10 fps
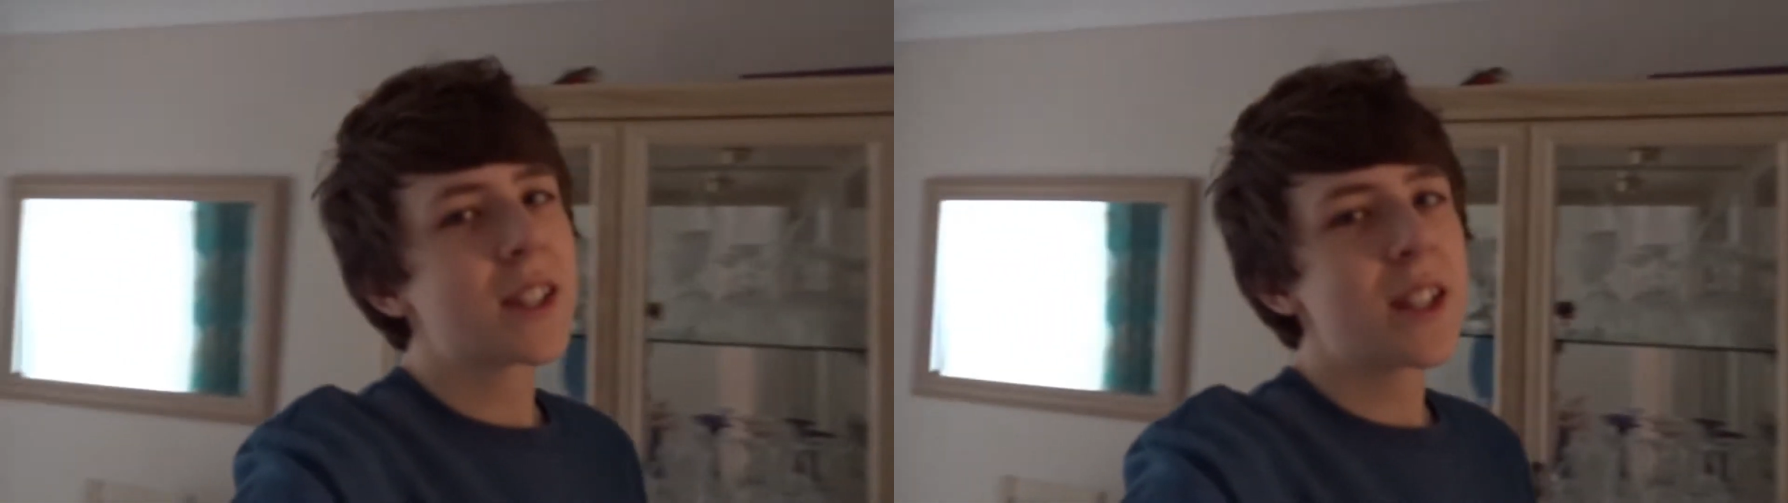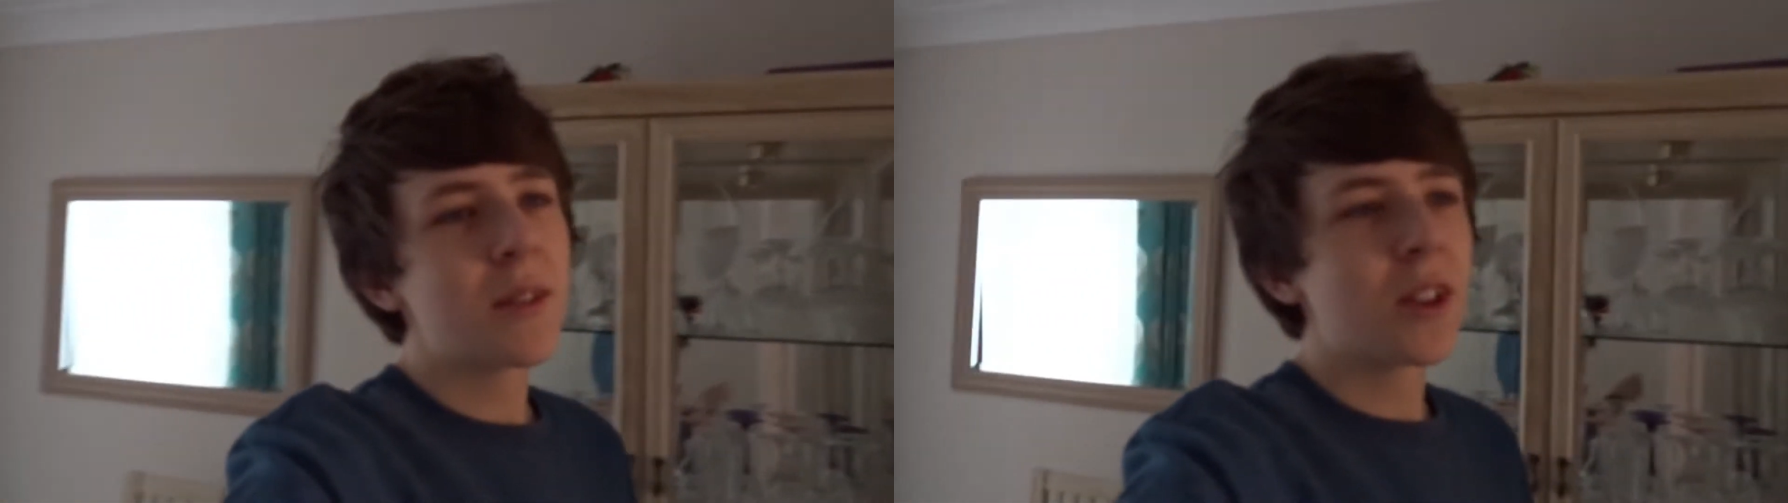
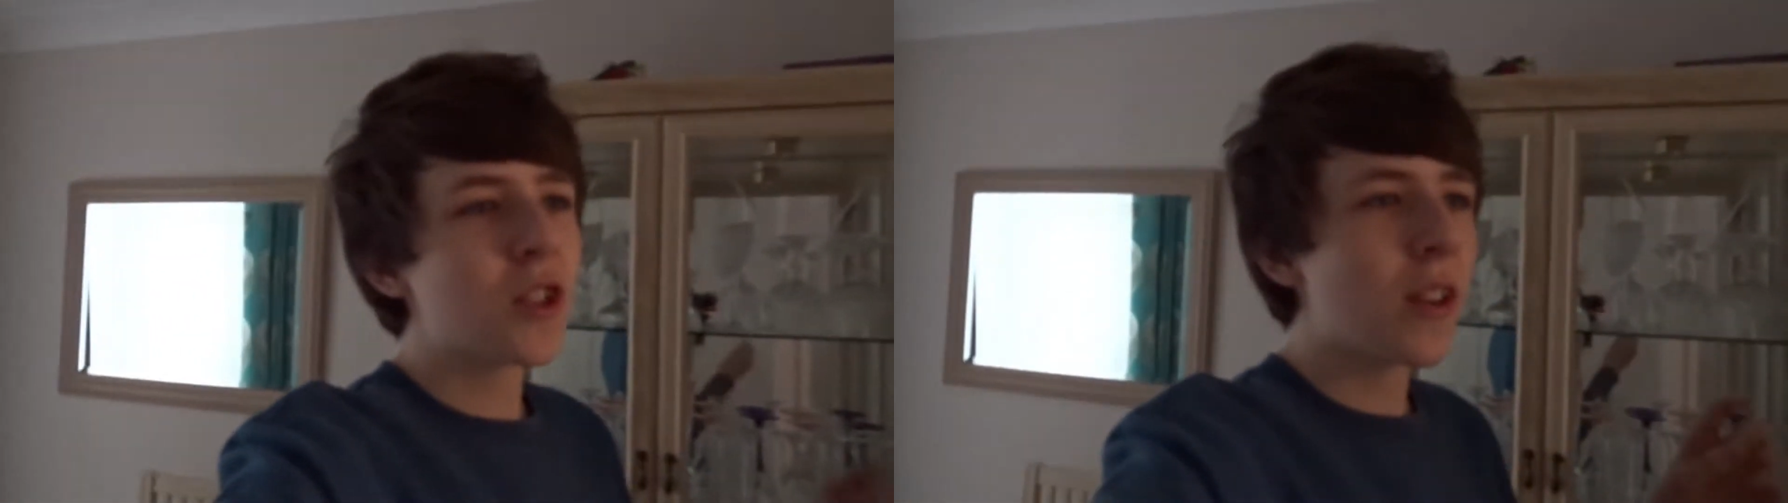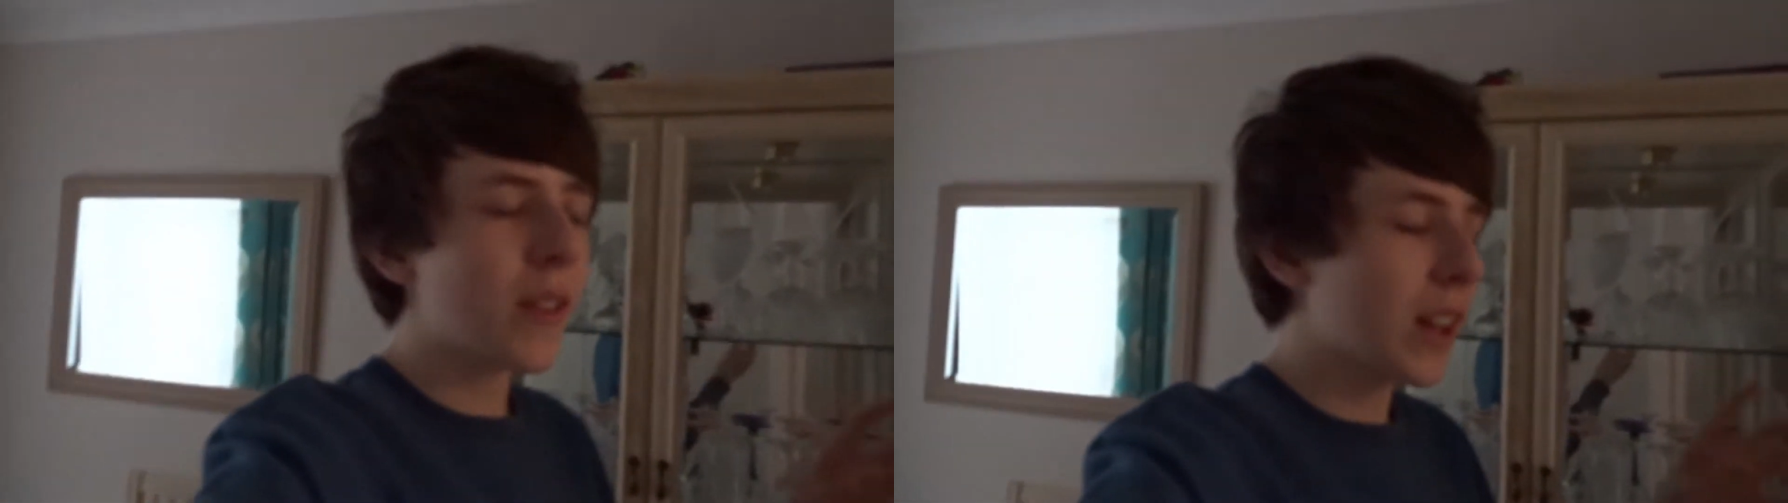today we are
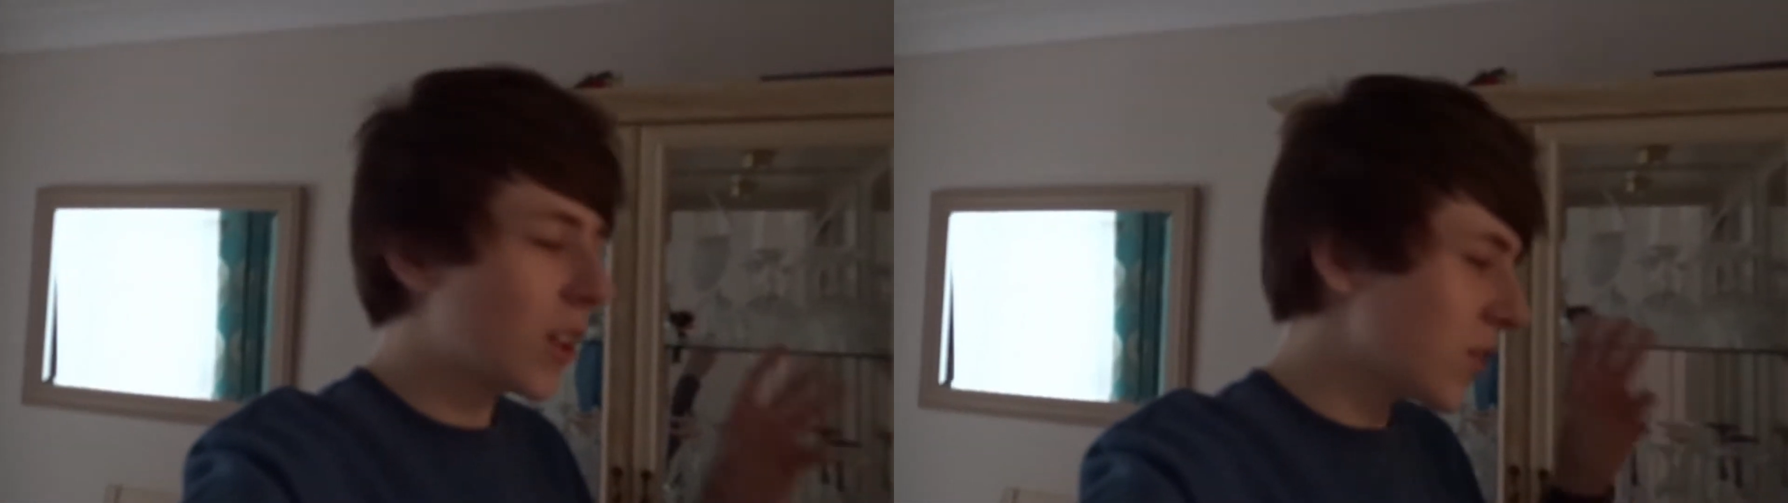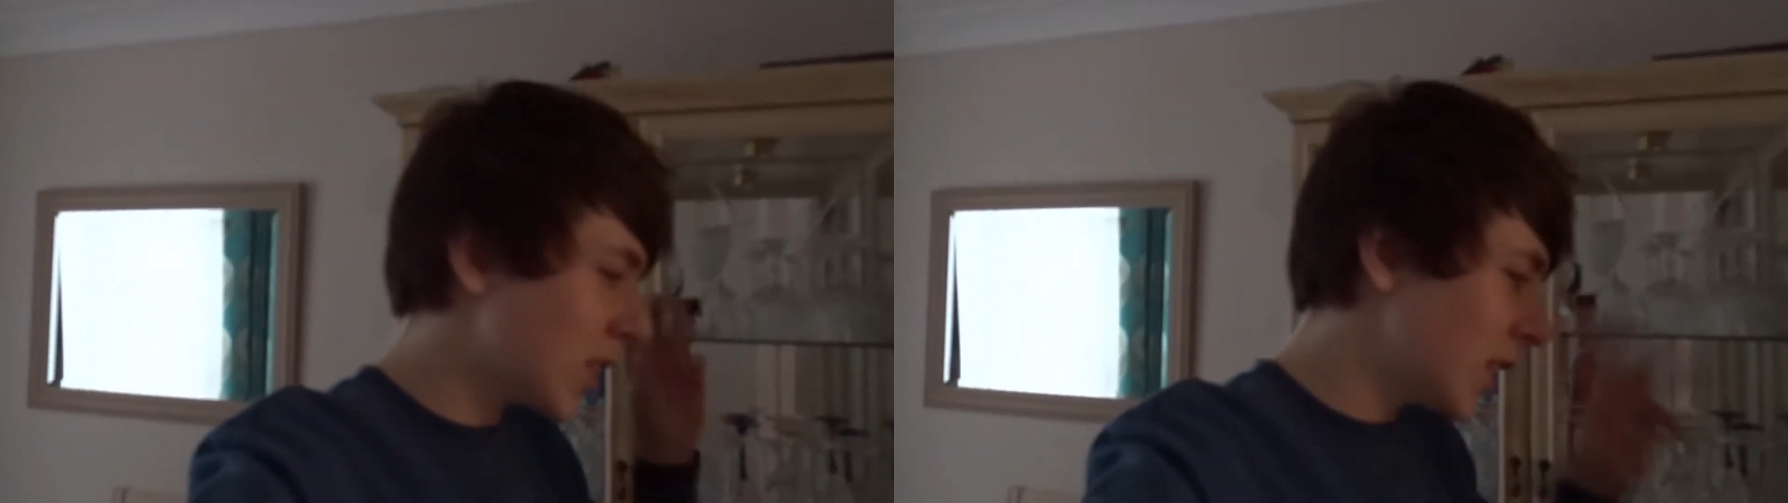travelling
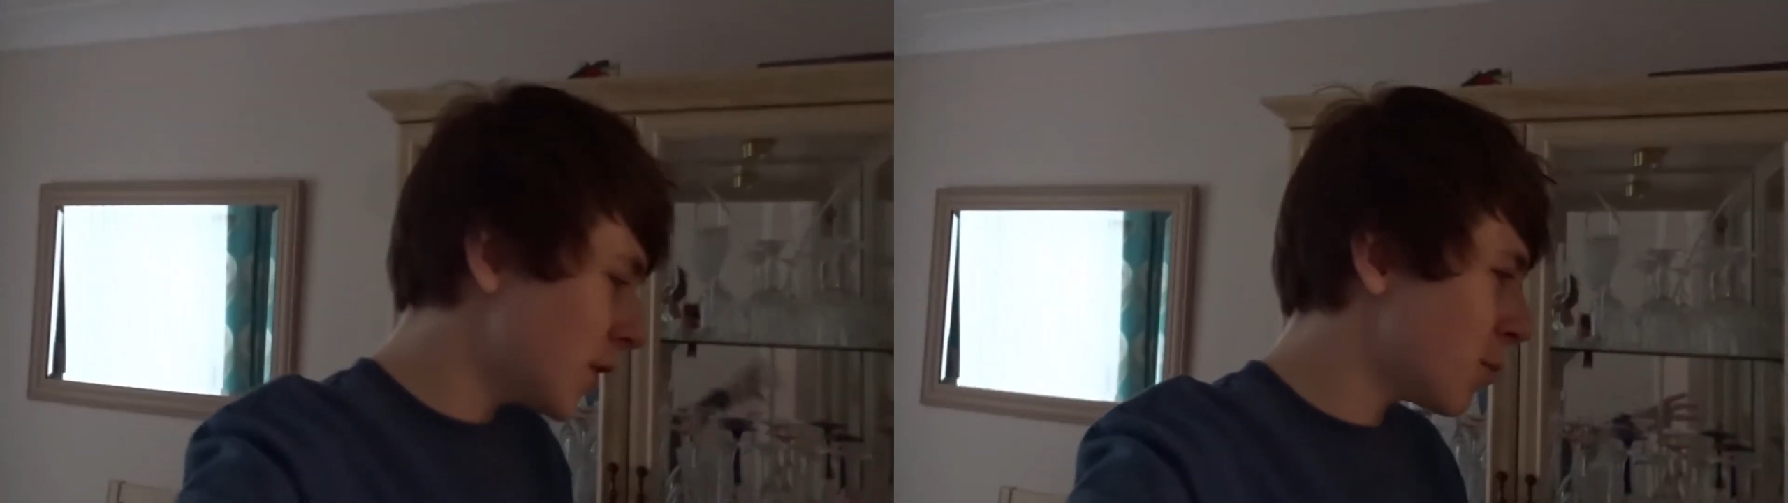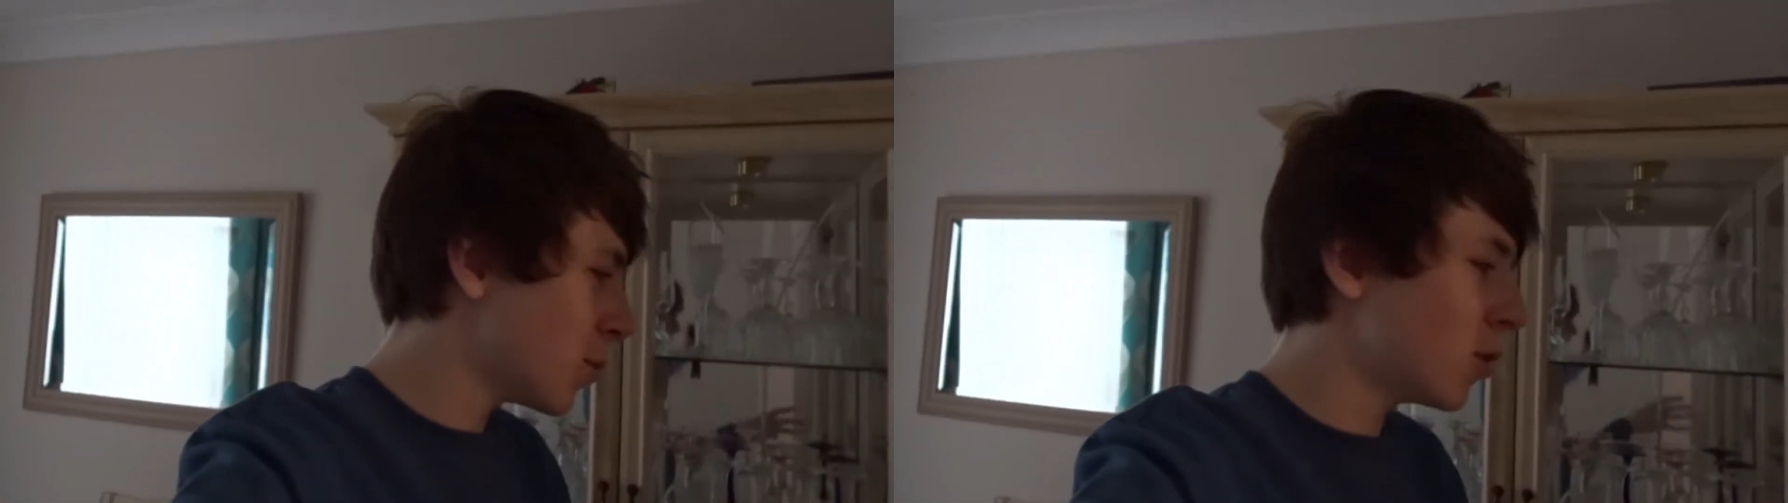off to
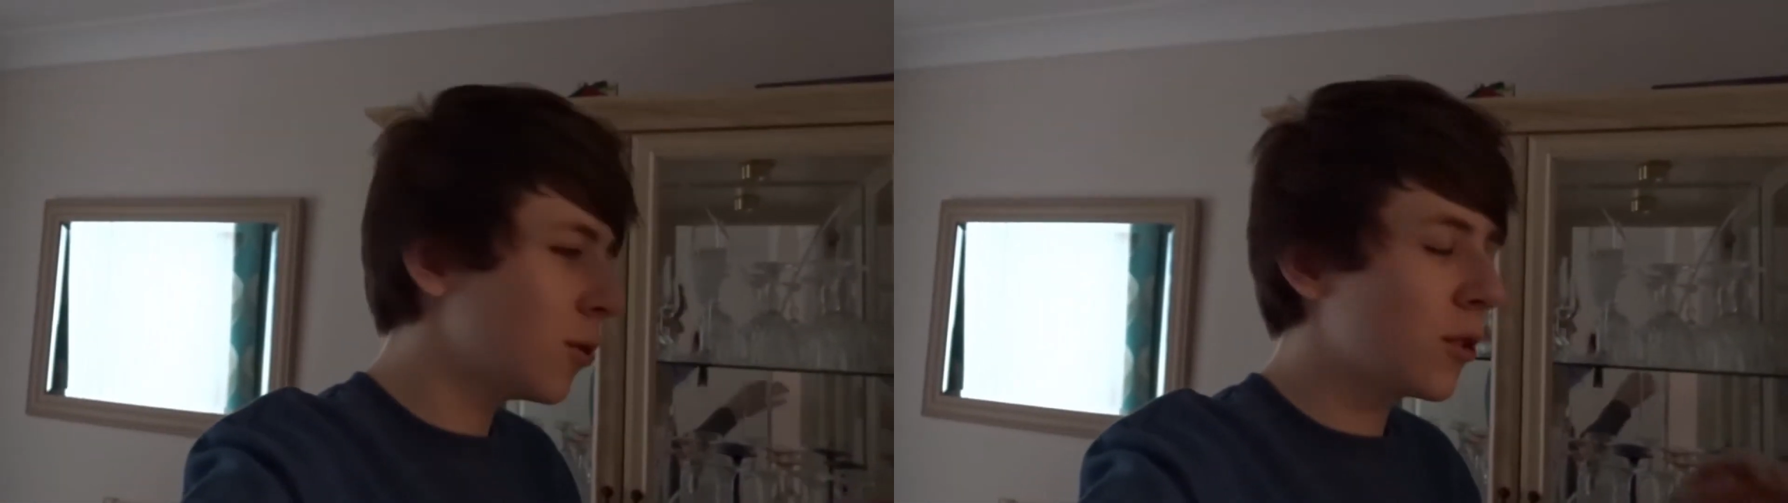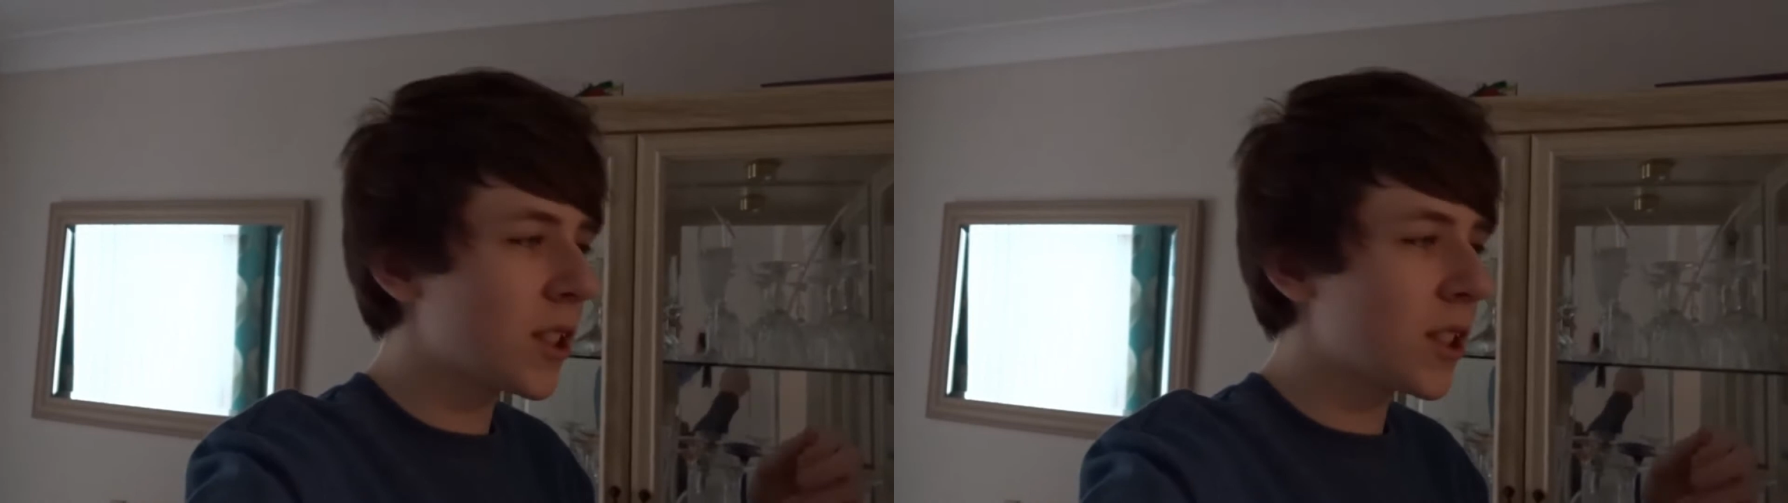Liverpool.